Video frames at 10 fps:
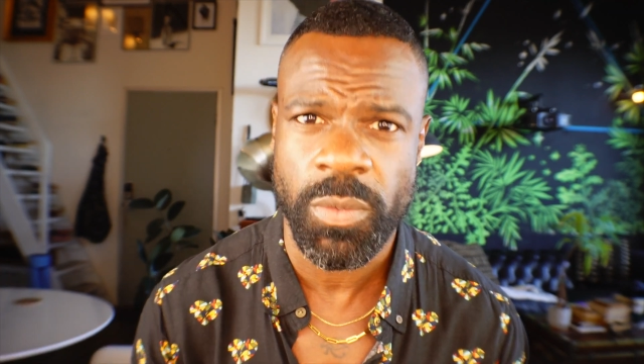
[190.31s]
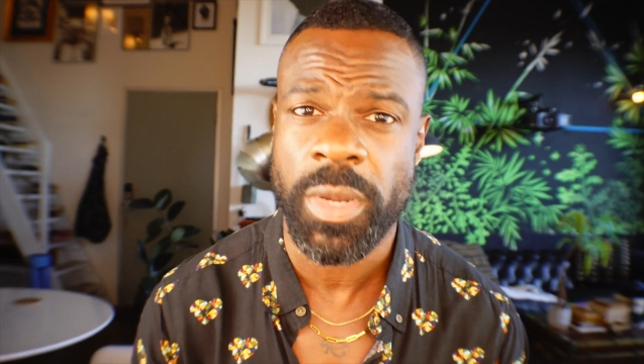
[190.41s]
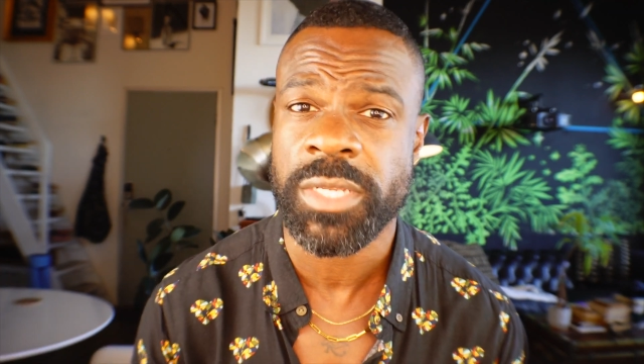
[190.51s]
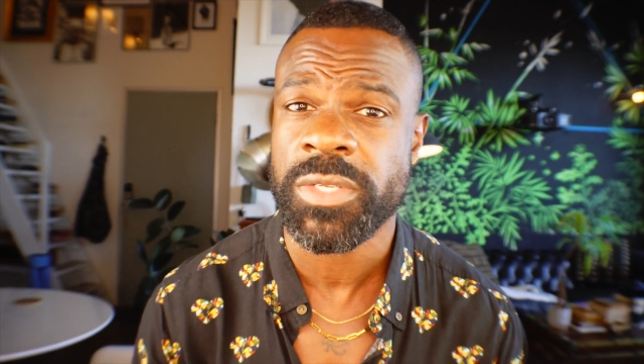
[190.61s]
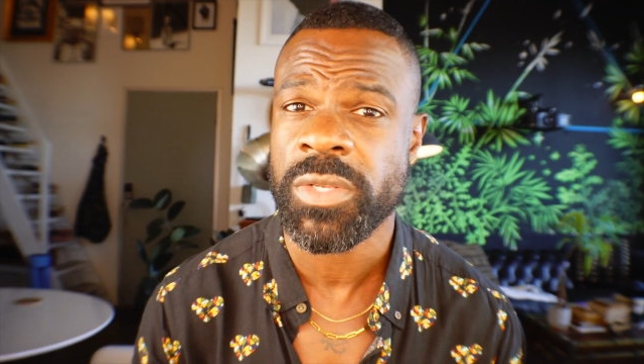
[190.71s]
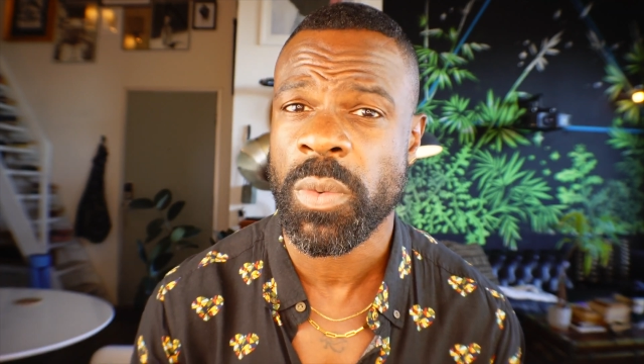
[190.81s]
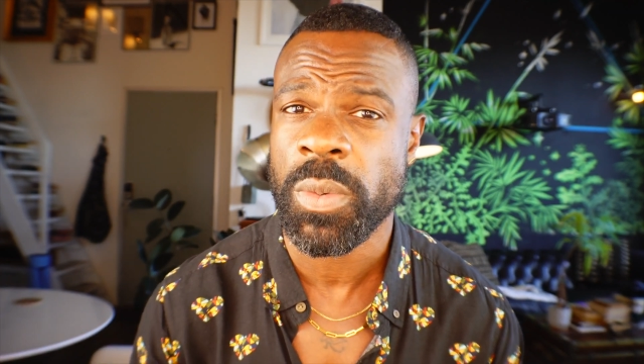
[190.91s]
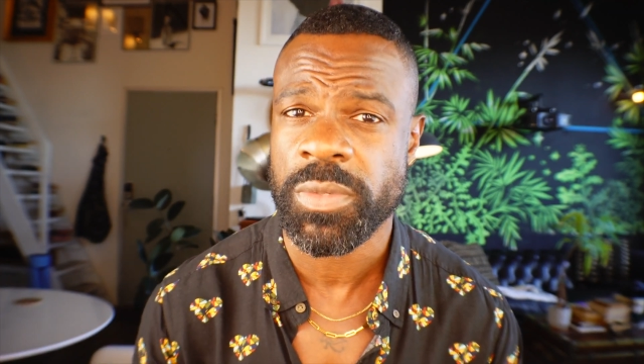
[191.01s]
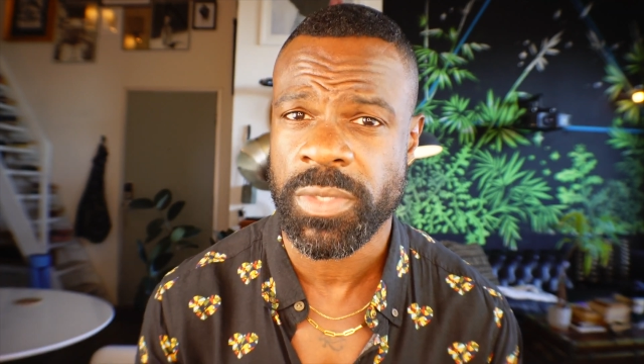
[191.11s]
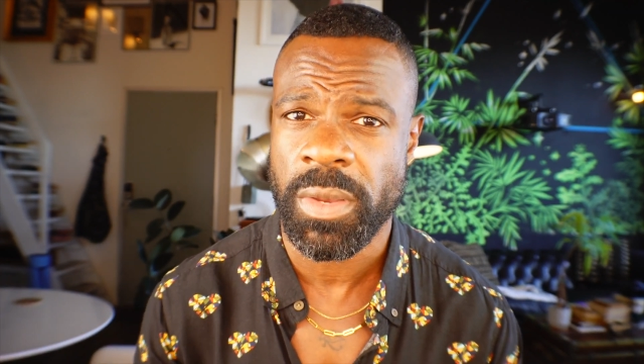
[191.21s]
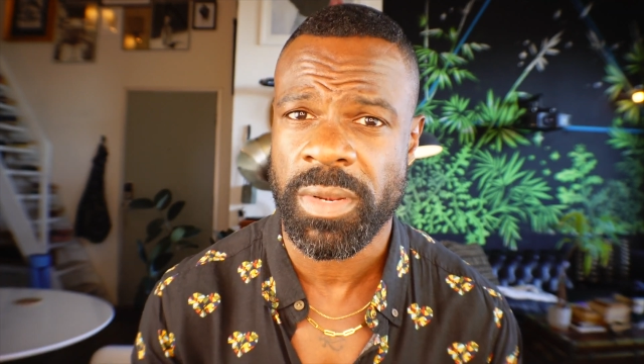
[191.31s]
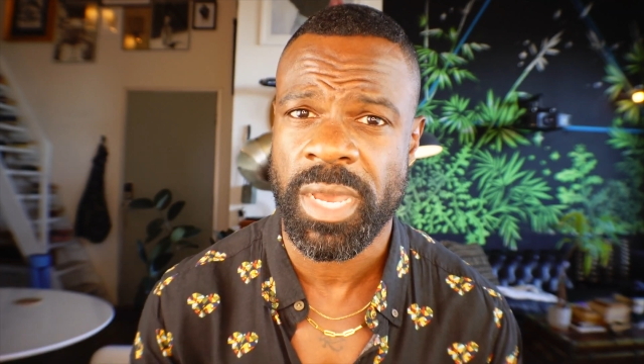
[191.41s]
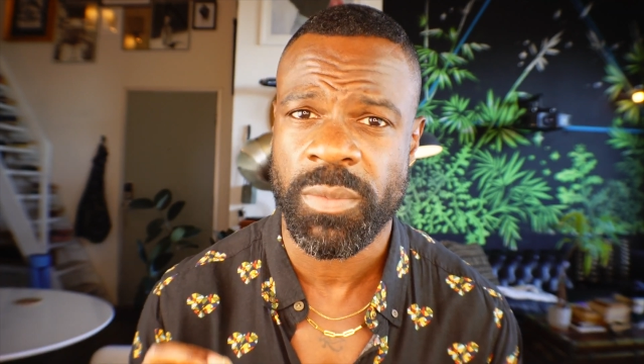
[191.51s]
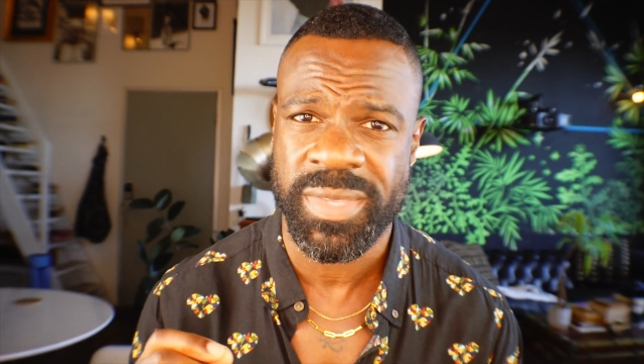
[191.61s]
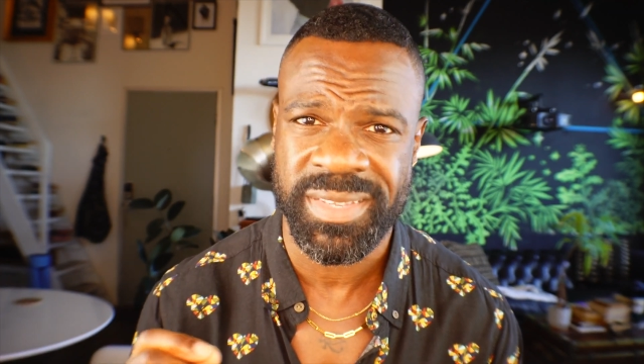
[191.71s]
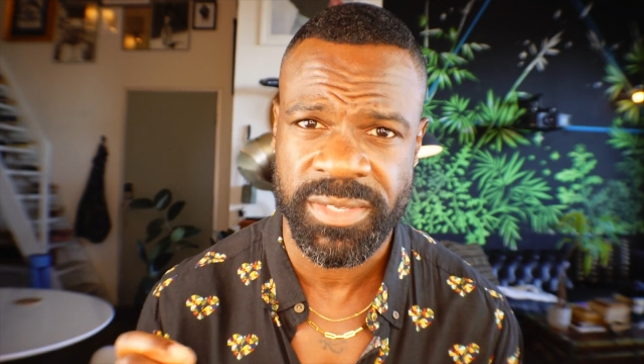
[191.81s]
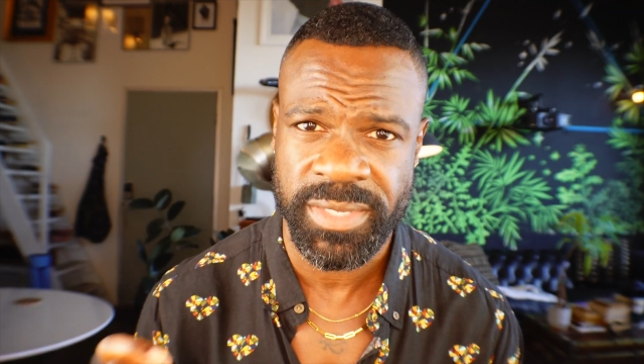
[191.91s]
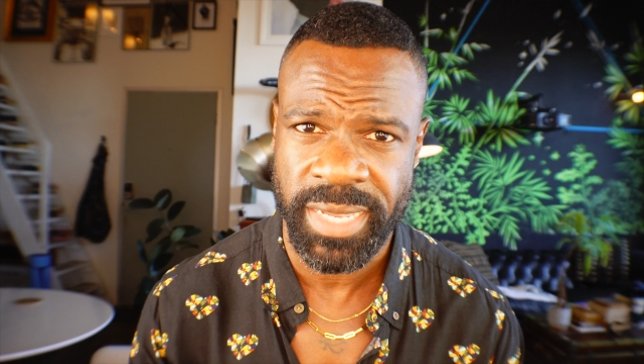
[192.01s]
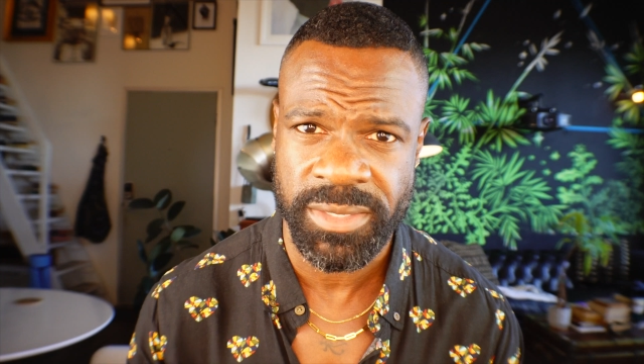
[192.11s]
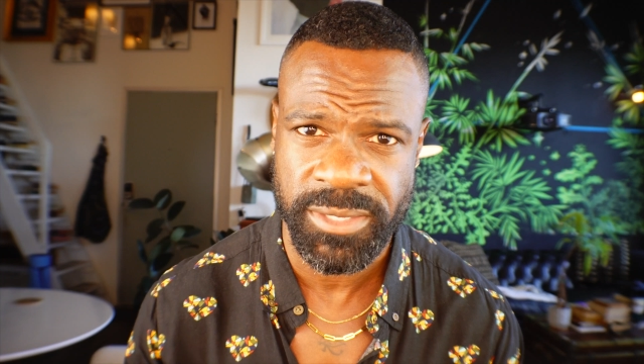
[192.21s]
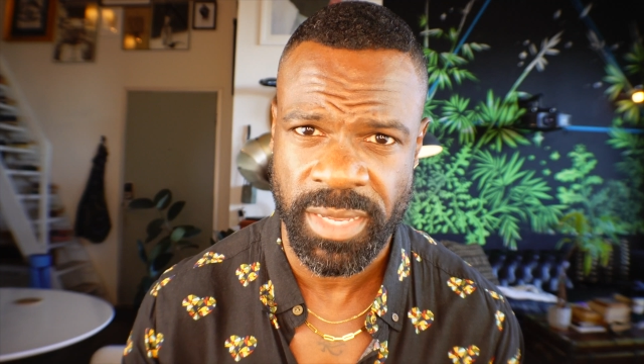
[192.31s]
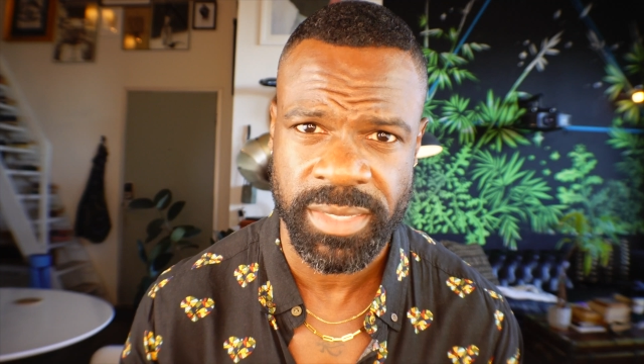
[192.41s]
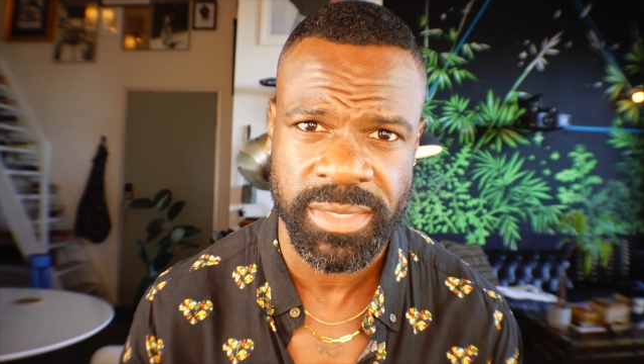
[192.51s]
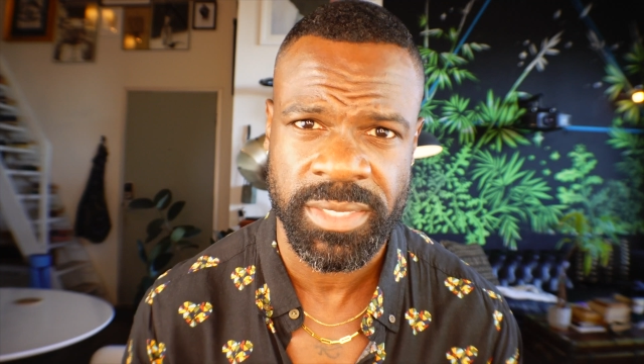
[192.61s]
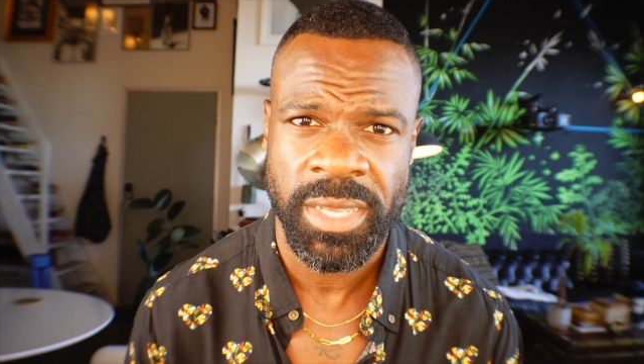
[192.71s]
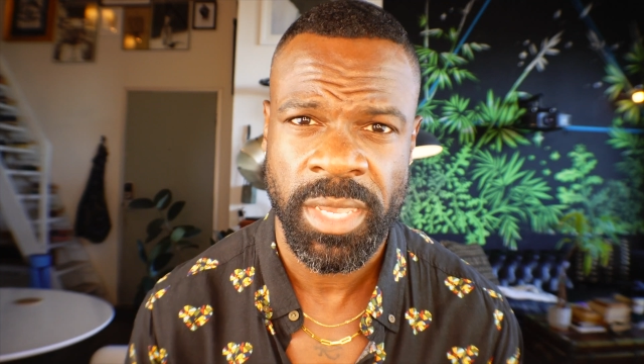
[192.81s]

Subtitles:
wanted to know what was going on with his 10 sons.